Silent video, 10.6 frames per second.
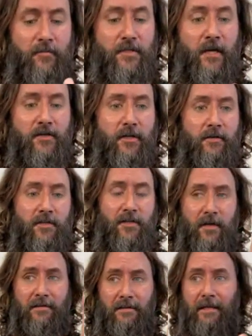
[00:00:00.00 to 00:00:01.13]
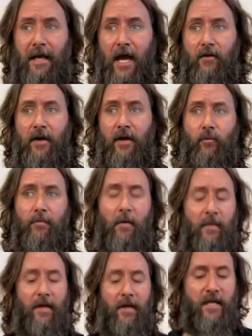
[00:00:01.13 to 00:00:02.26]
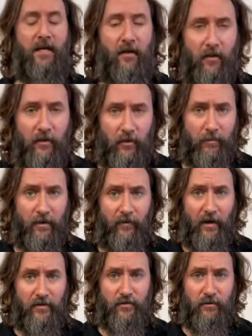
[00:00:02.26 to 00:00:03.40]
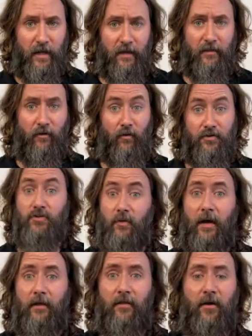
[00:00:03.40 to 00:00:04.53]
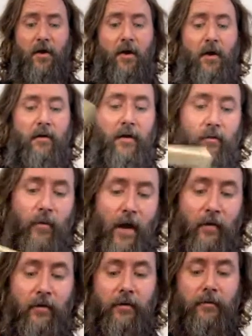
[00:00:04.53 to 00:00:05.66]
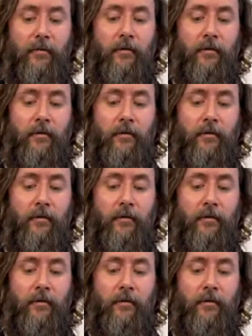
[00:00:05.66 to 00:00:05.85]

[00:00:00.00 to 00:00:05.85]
section, just because it's like I don't have to worry about maintaining a little bit of extra length or strength around the round.